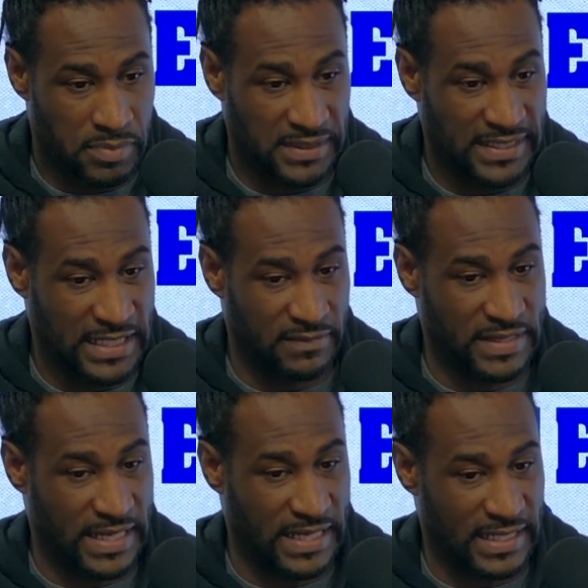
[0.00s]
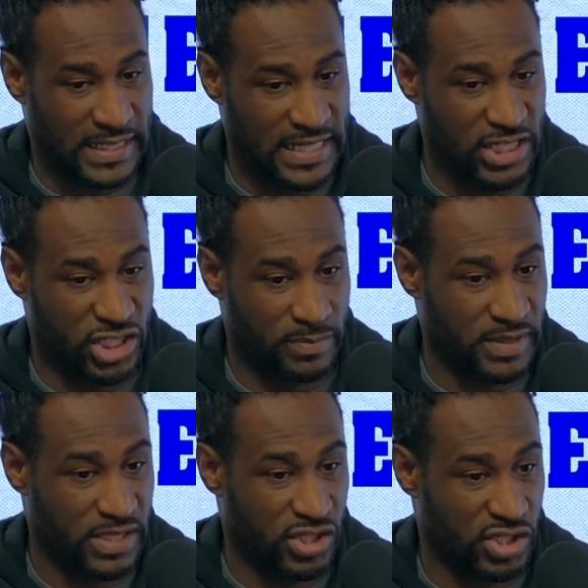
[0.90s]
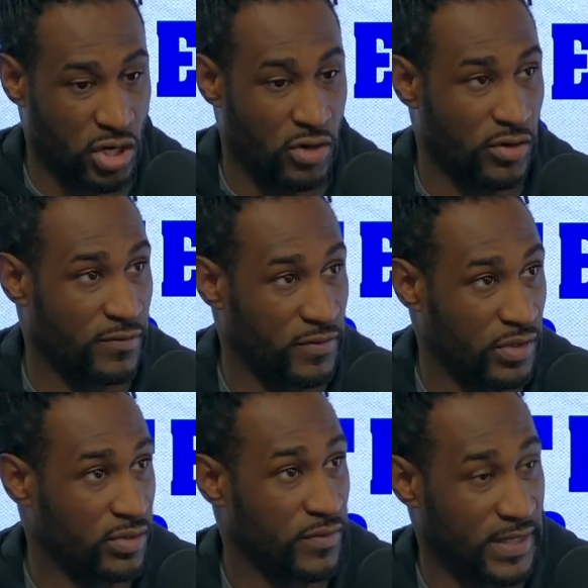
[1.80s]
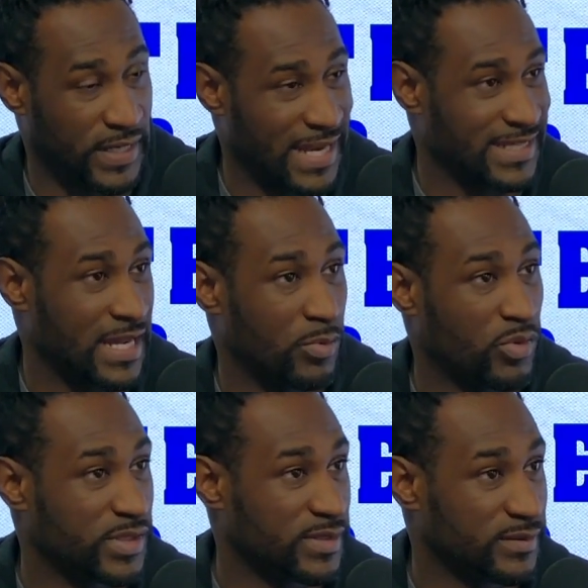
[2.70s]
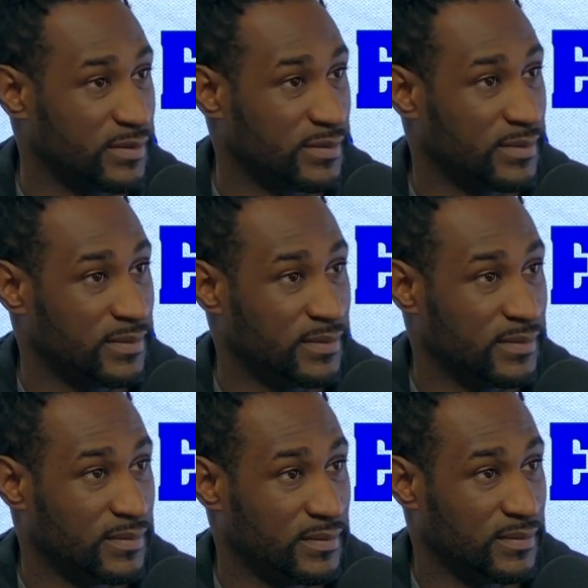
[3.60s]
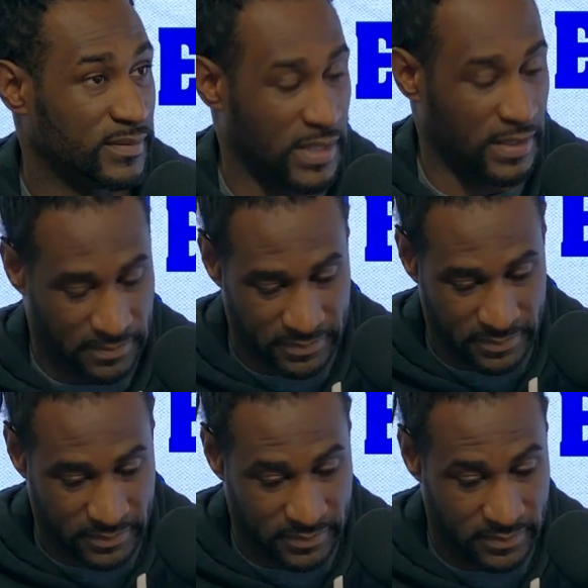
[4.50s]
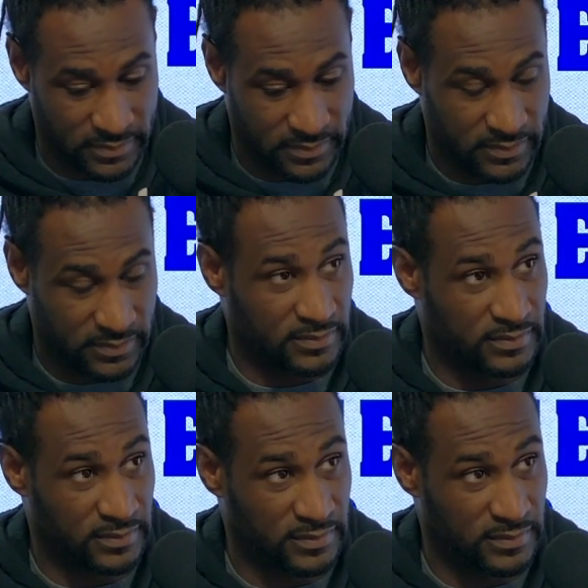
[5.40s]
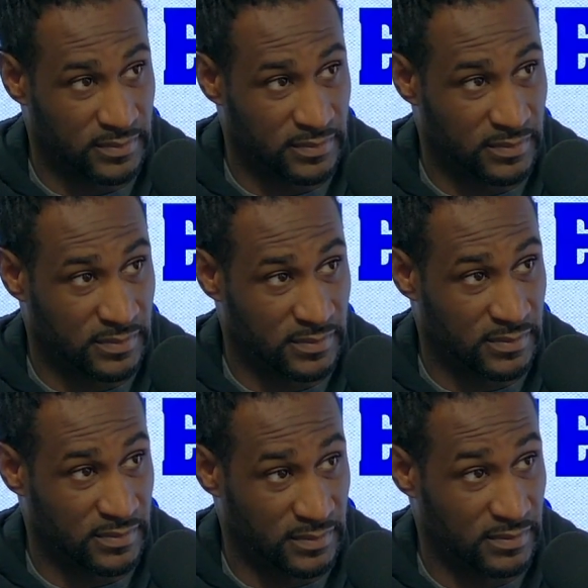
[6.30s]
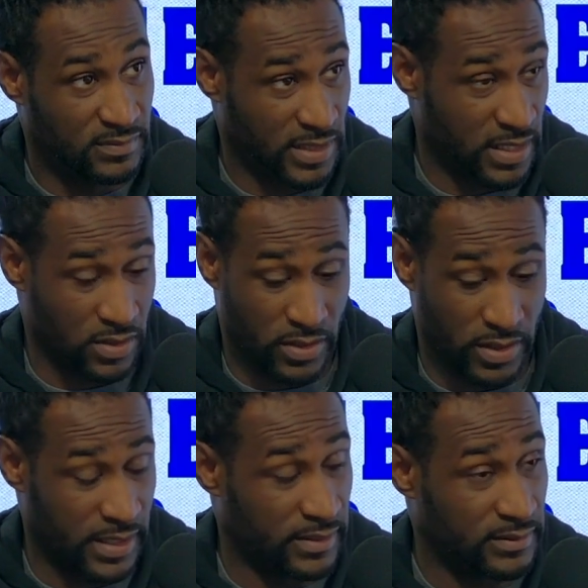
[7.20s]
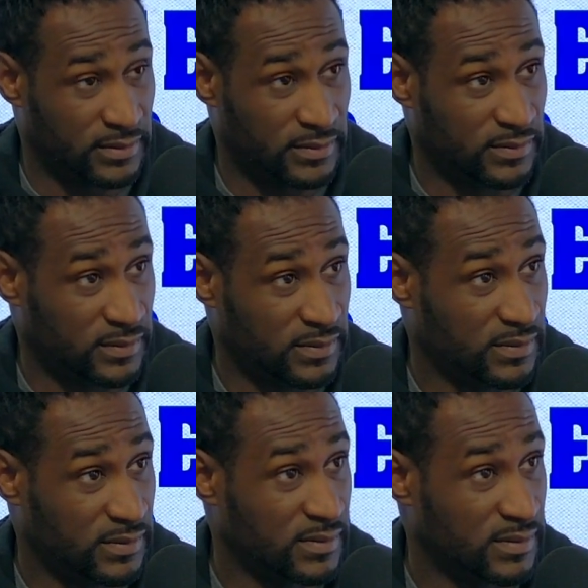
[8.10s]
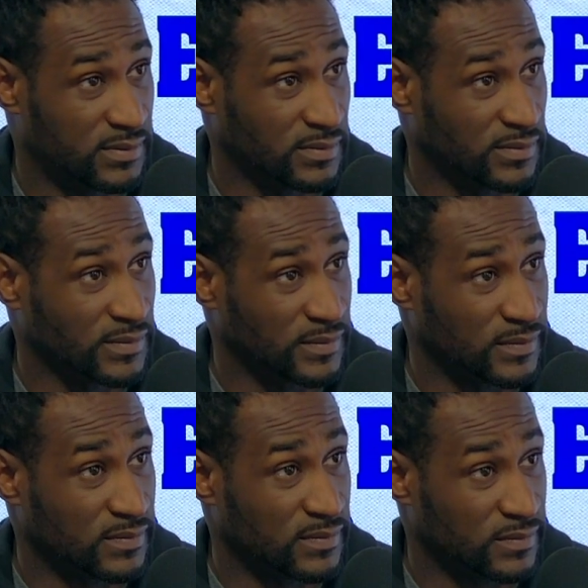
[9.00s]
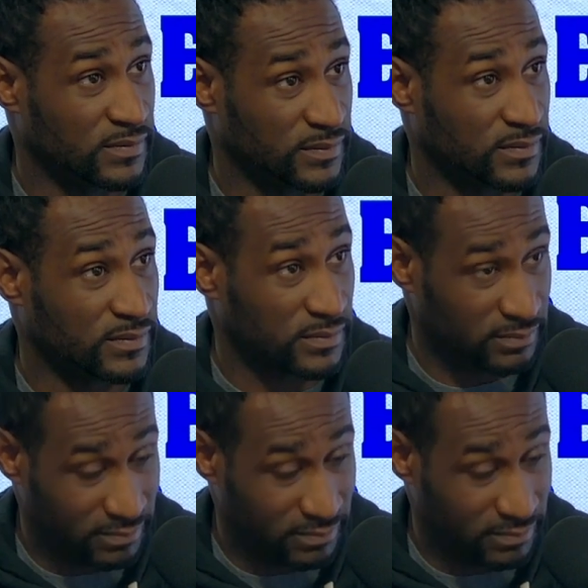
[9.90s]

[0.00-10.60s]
believe that he should be the starter for for the Dallas Cowboys? He has to be now. Okay. The tag, if you don't mind me saying, yeah, the tag. Ahead. If he signed it, yet you are